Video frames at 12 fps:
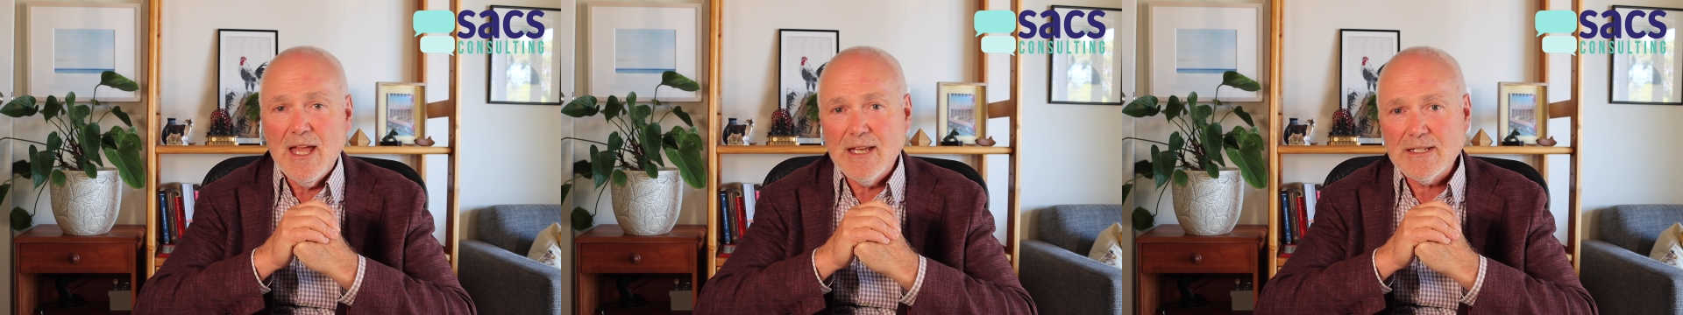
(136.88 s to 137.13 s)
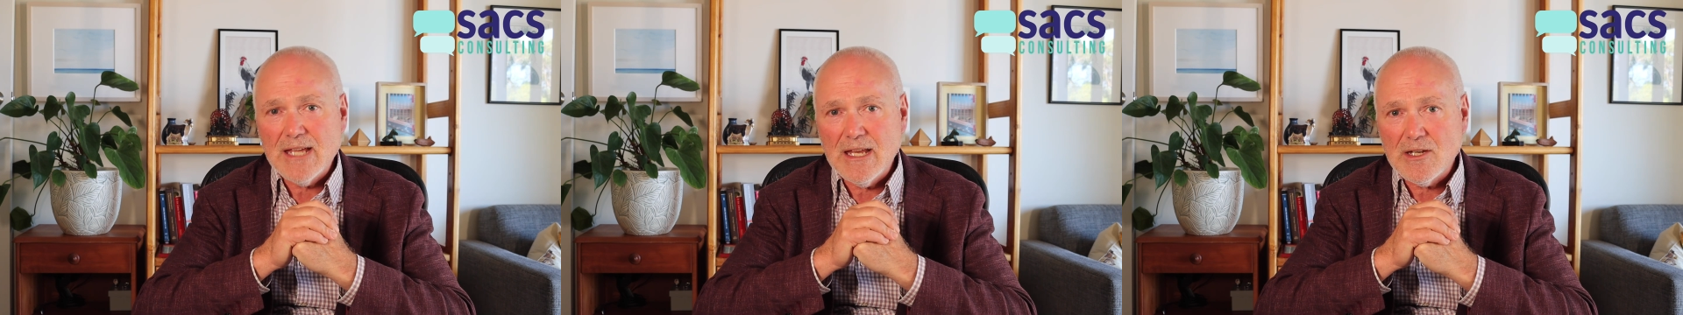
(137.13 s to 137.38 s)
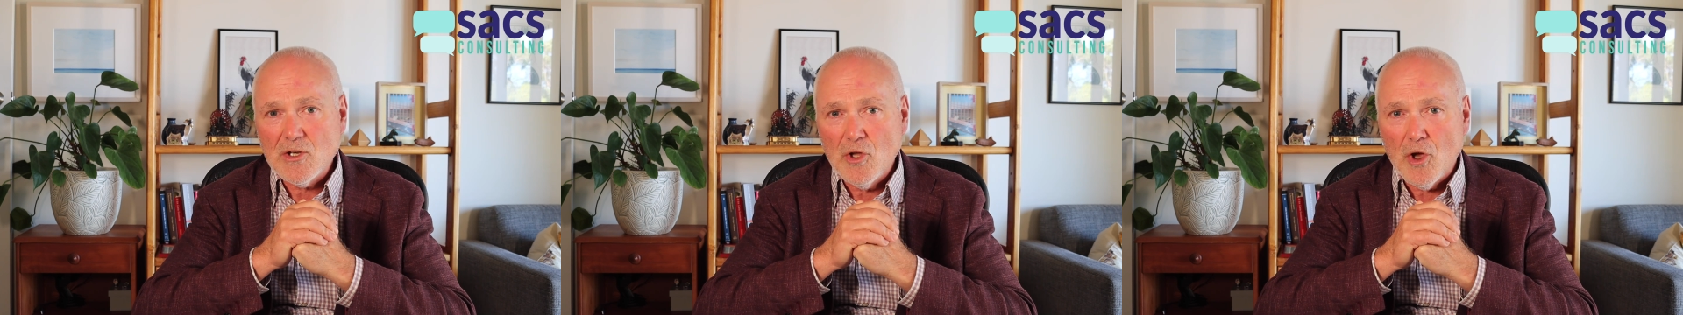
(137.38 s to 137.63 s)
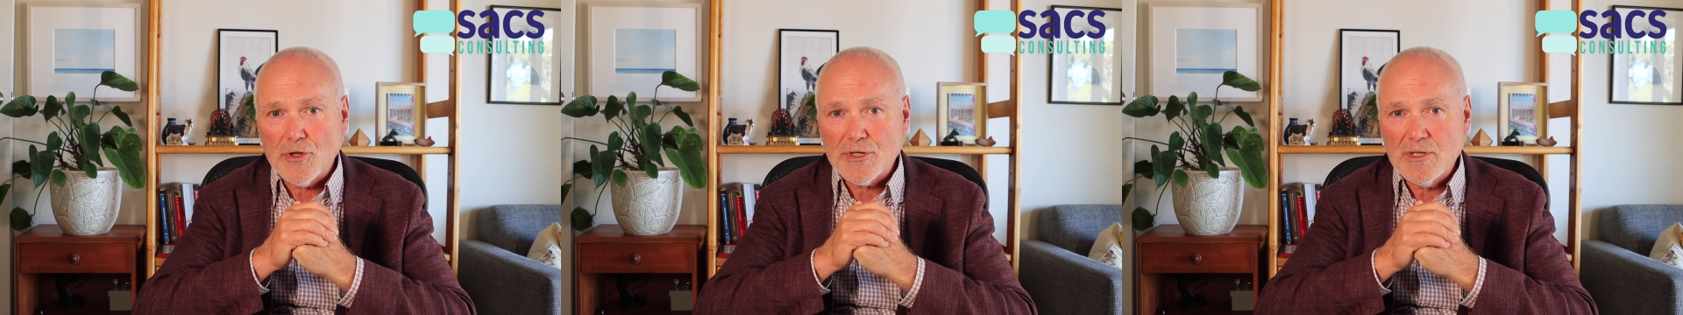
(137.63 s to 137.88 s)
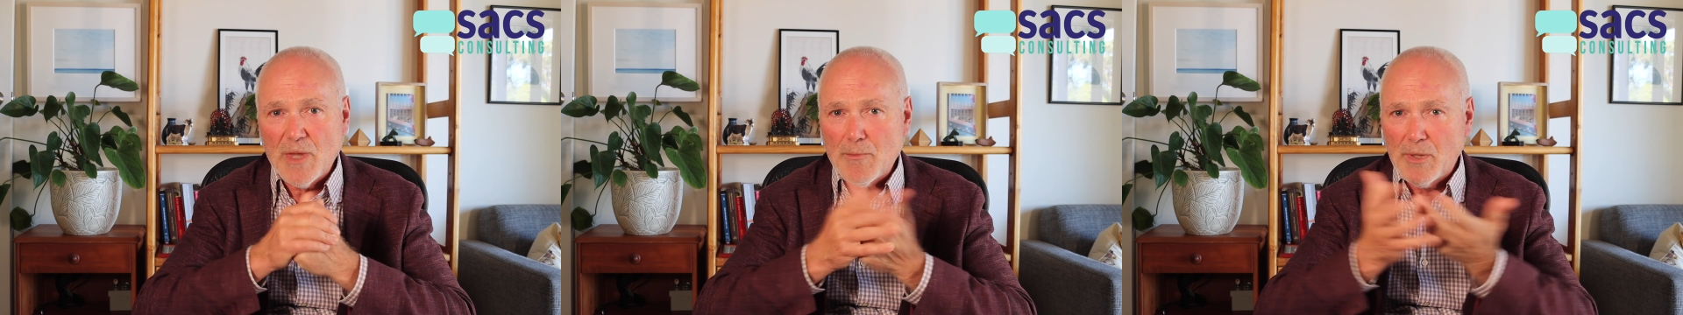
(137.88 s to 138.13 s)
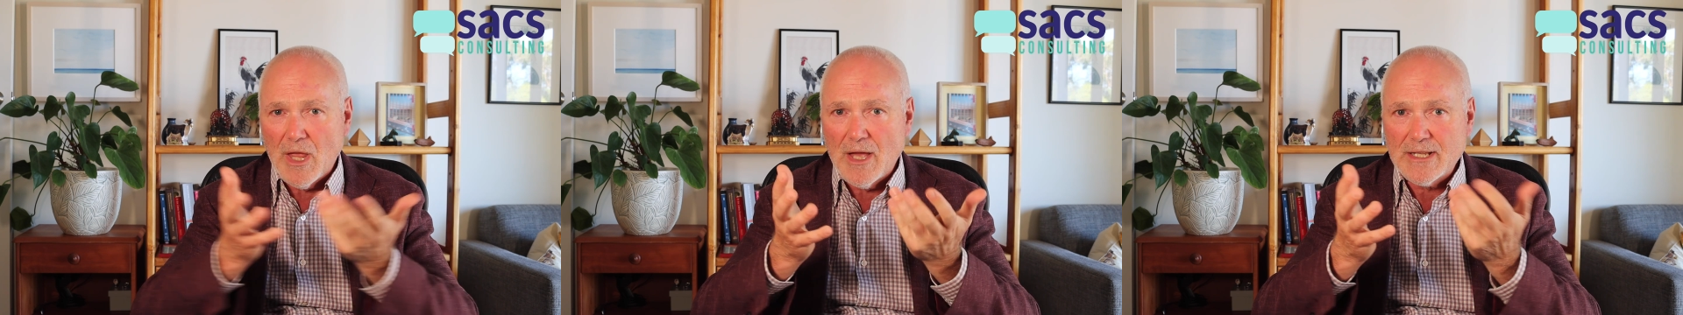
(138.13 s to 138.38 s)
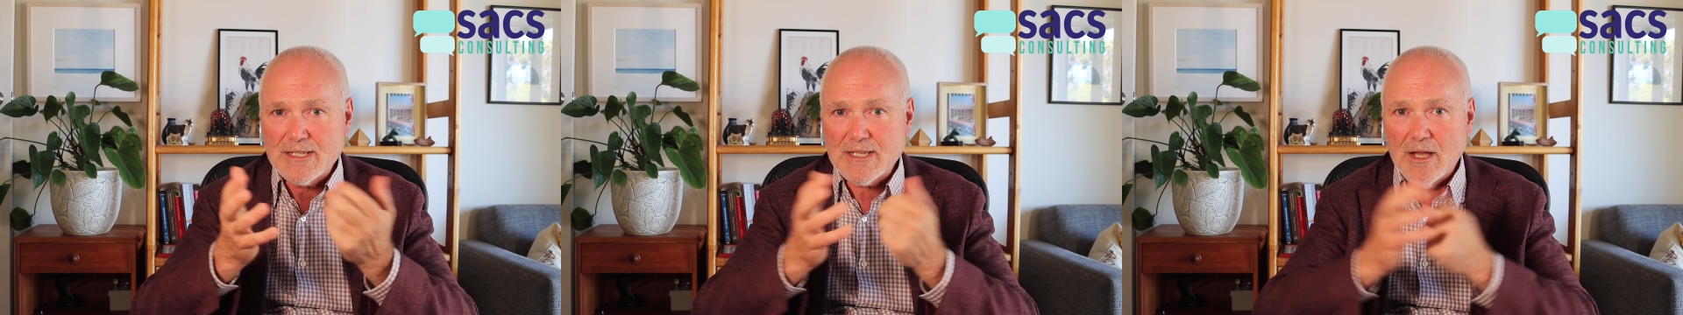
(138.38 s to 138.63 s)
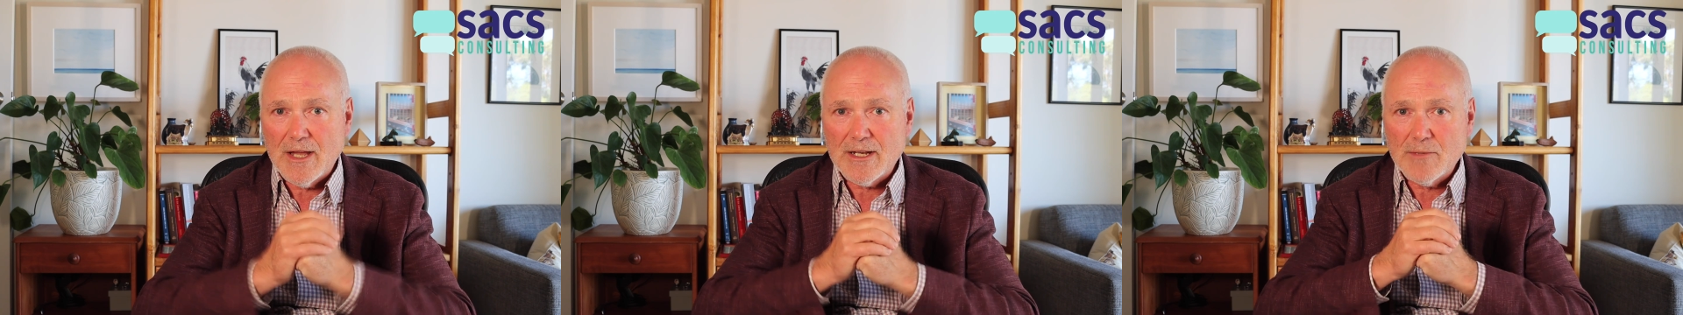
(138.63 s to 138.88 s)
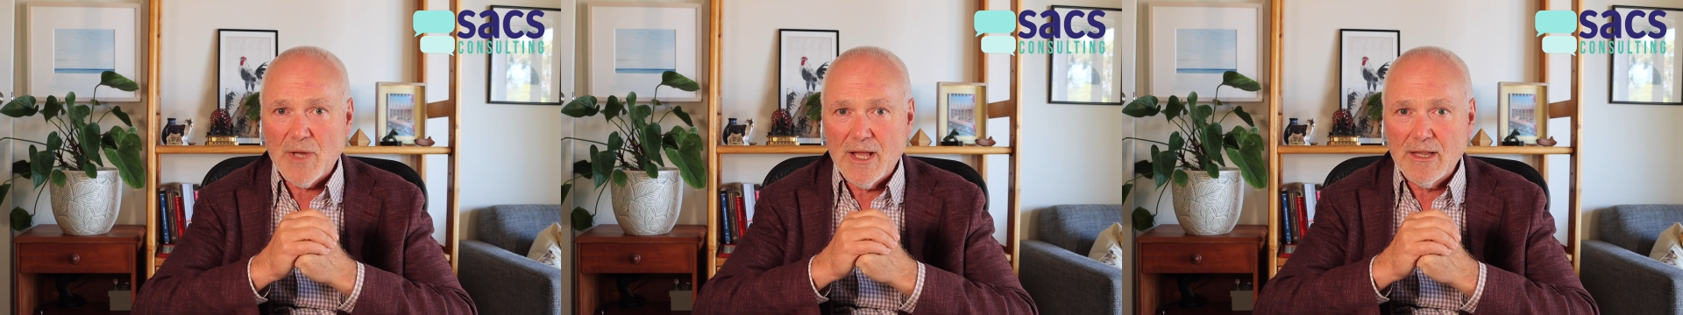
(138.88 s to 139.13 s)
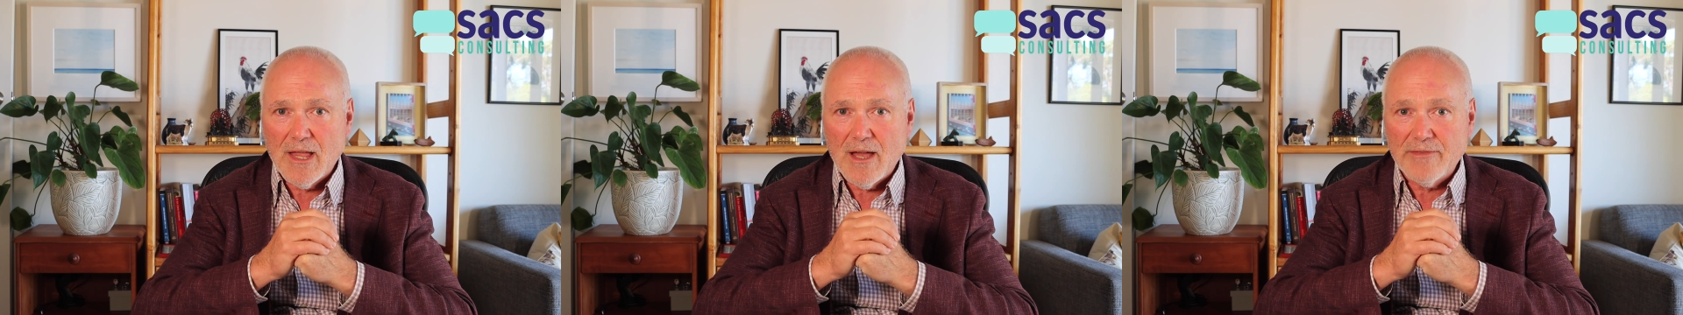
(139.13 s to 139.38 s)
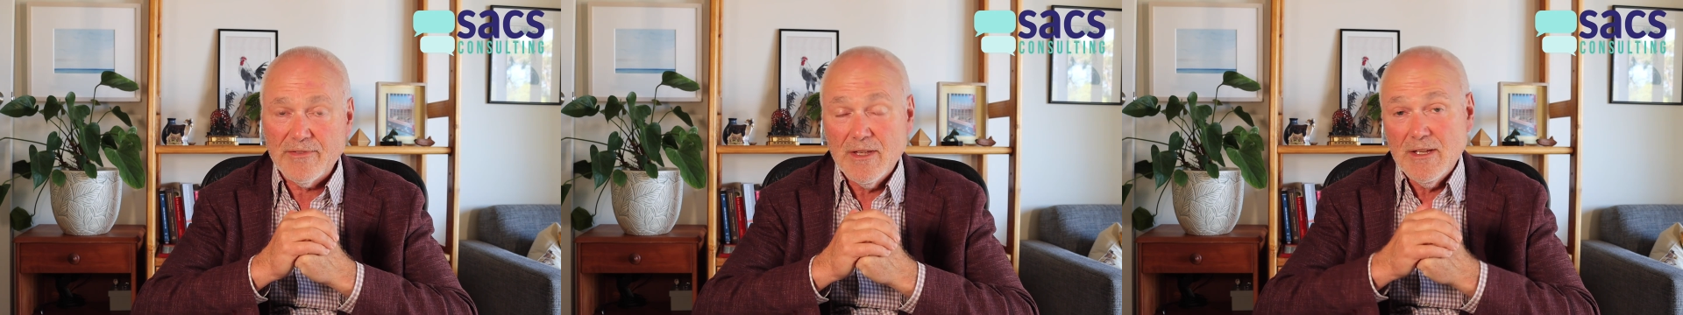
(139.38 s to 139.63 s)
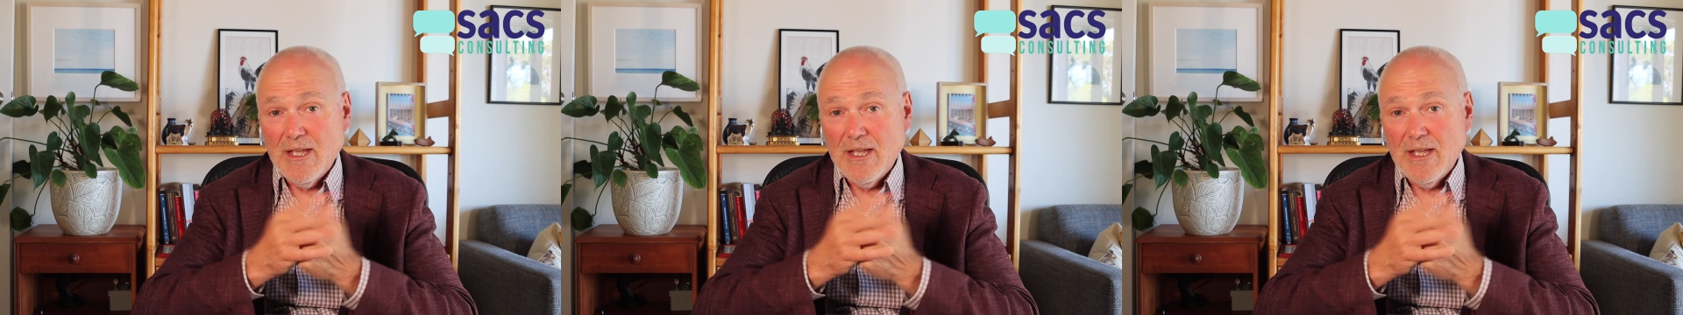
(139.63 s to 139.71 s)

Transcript: and tend not to be blindsided by life.